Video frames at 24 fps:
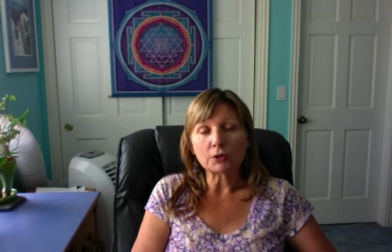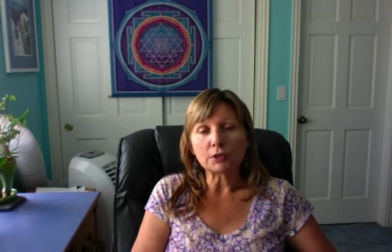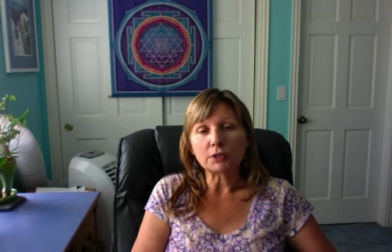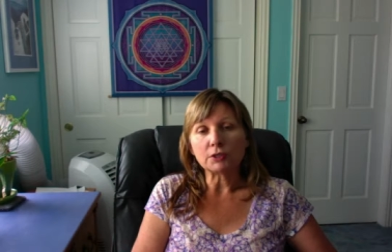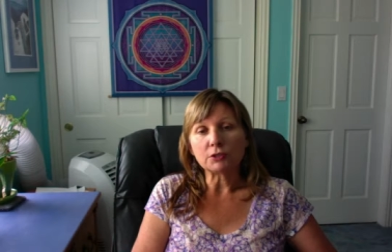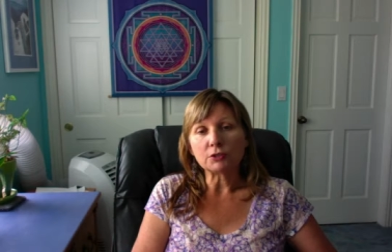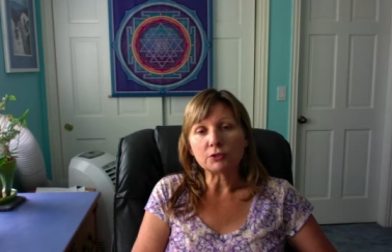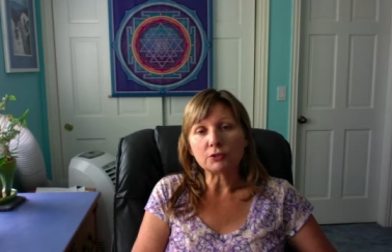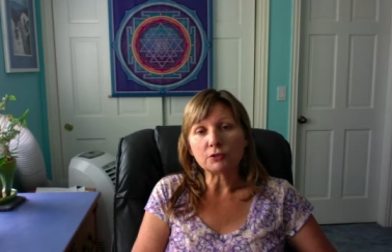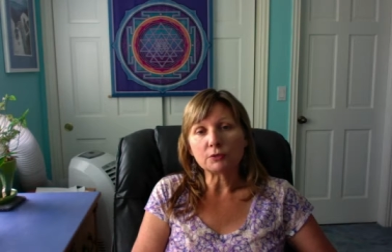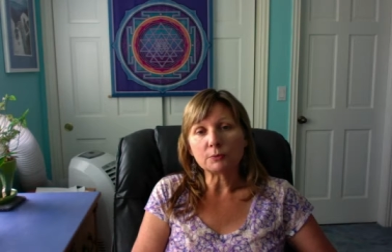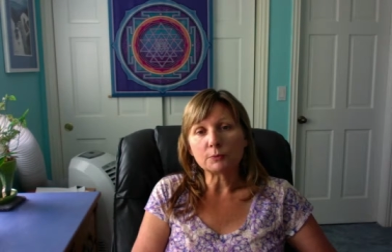in
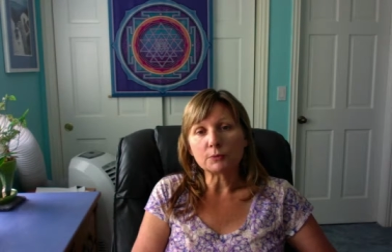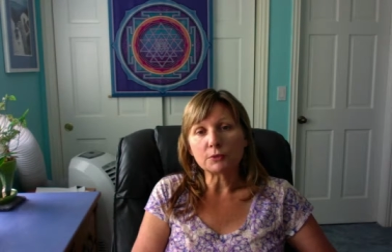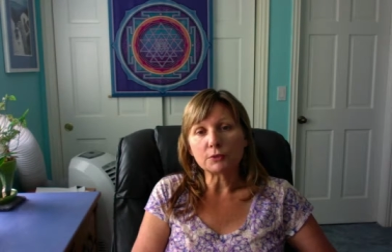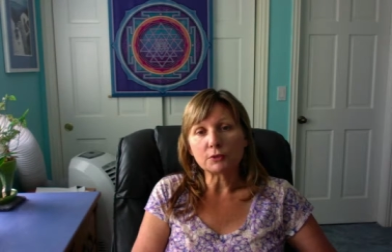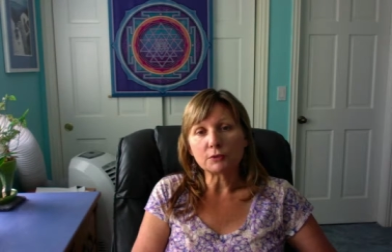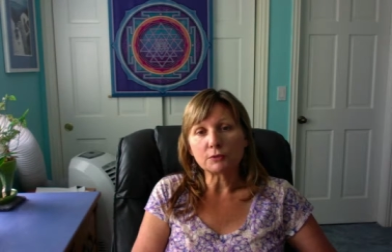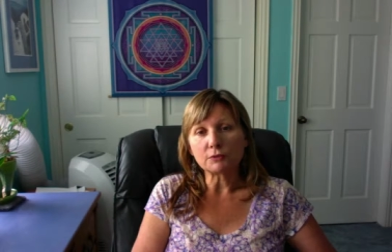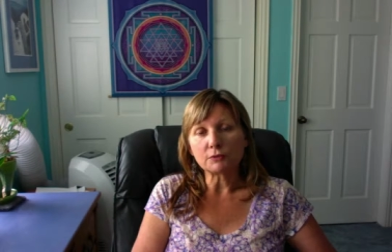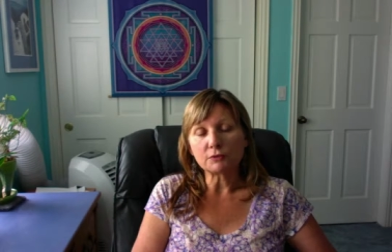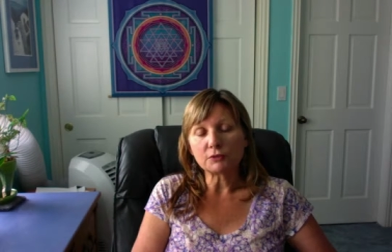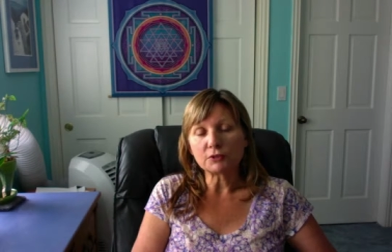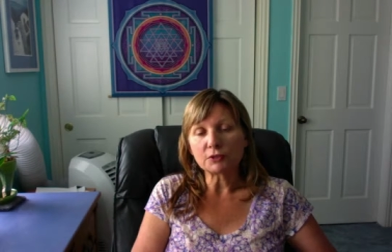terms
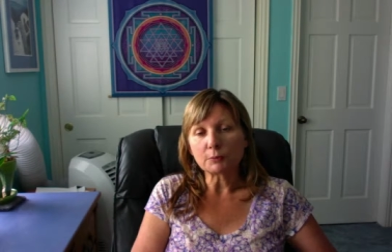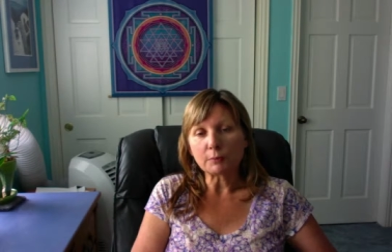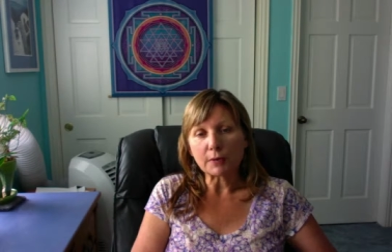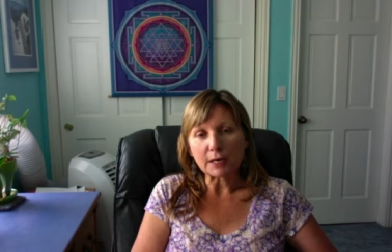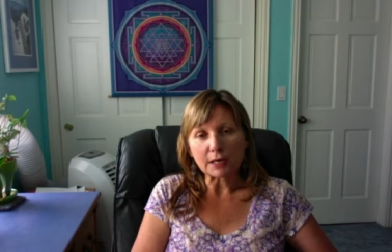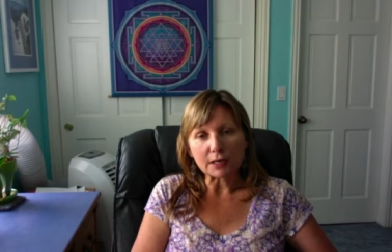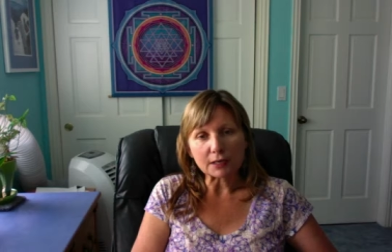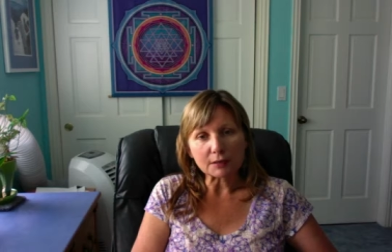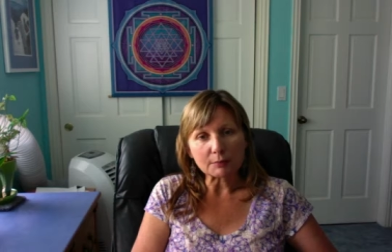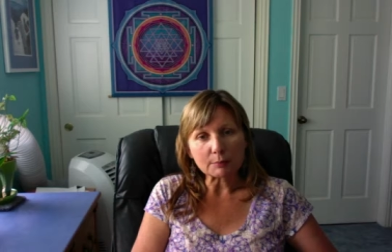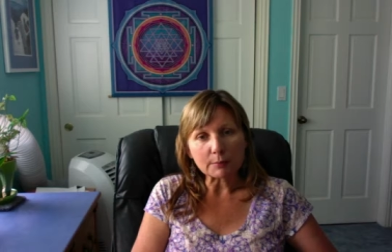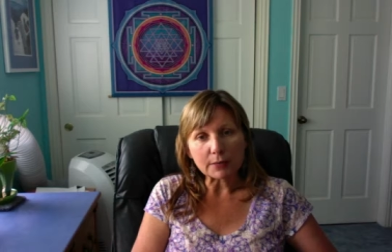of
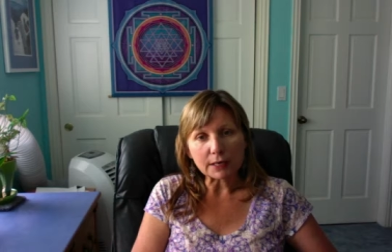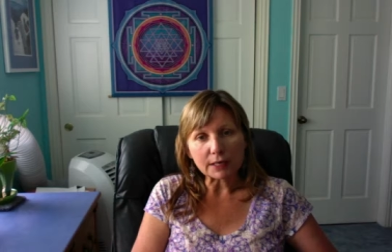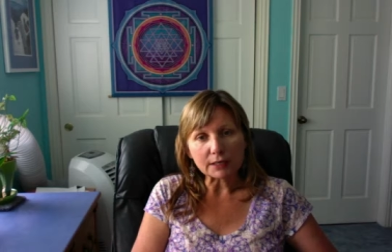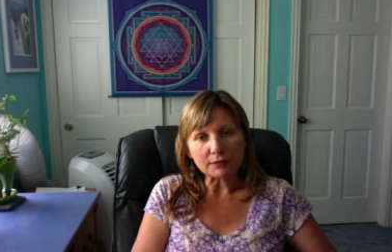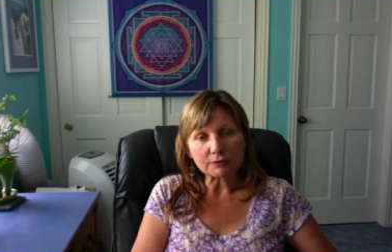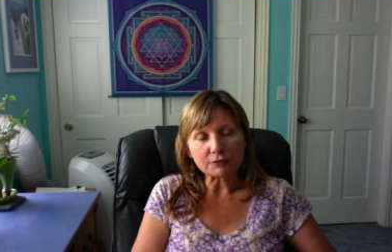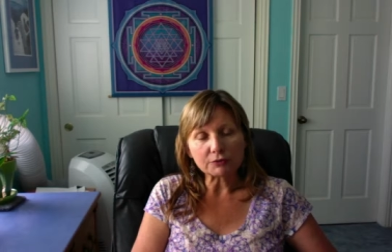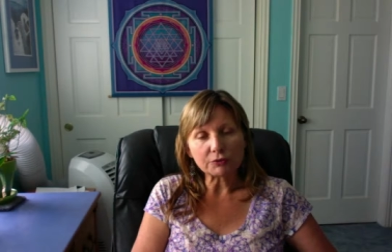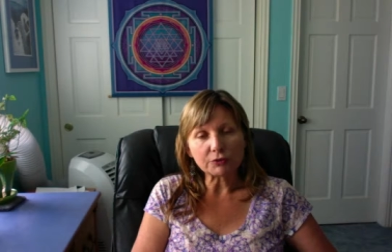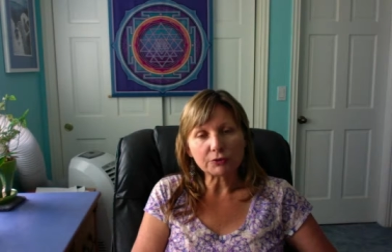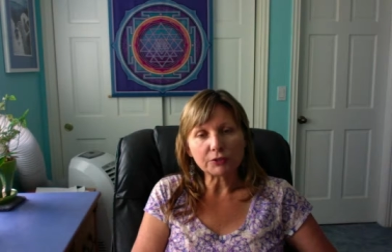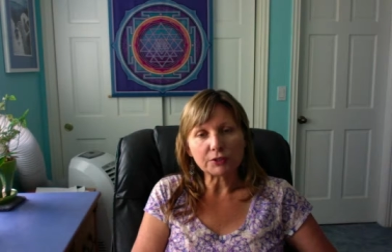somatic
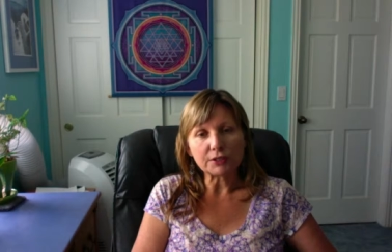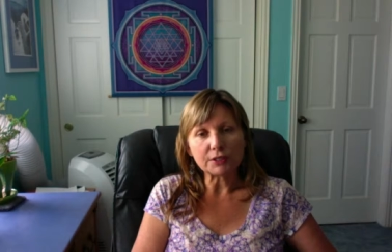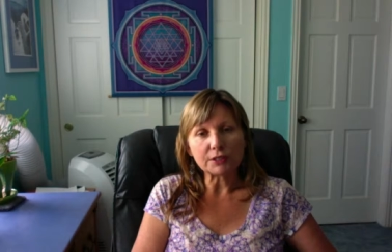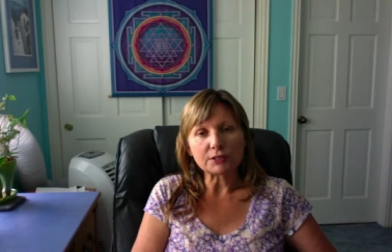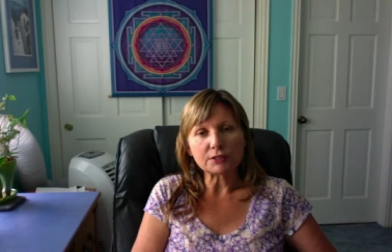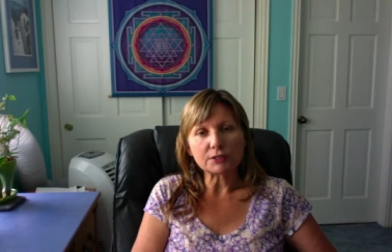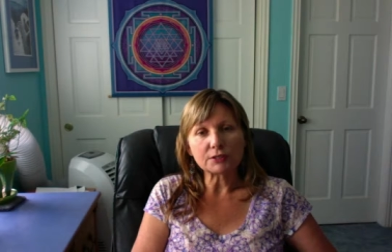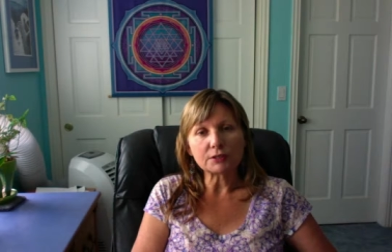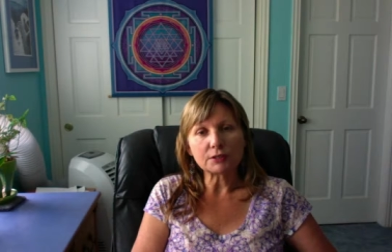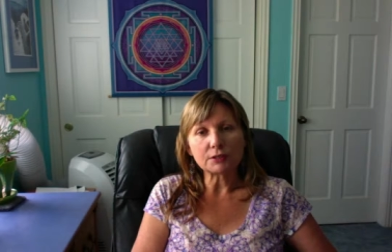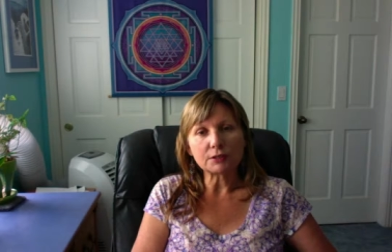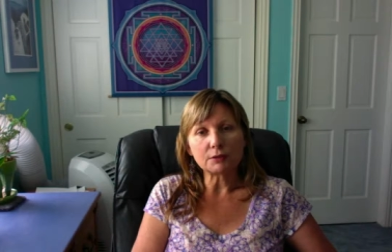mindfulness,